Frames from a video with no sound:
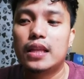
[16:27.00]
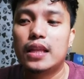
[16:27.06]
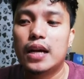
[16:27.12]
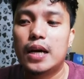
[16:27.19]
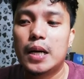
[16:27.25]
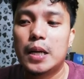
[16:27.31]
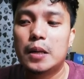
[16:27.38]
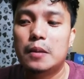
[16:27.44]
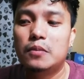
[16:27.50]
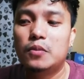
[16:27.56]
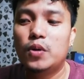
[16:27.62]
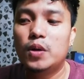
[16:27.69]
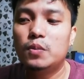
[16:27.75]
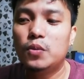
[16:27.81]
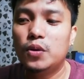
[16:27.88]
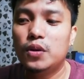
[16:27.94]

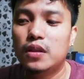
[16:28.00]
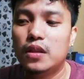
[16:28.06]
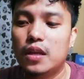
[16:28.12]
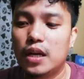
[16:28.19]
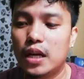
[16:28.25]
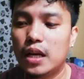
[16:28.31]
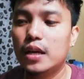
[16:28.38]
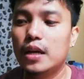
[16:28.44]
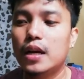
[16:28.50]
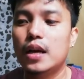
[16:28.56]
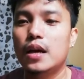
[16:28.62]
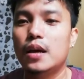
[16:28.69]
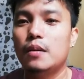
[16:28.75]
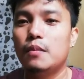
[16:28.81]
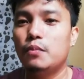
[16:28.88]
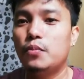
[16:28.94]
One more thing.
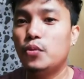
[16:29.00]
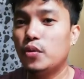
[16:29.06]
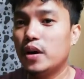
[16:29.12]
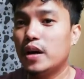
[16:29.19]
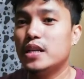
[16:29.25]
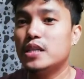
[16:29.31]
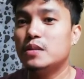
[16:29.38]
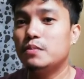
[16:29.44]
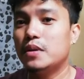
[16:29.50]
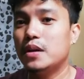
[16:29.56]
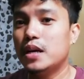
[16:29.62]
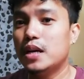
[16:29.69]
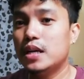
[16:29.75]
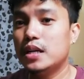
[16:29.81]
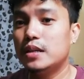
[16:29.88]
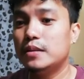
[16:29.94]
Bukas
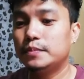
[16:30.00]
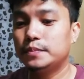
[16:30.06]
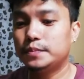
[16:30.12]
mag-go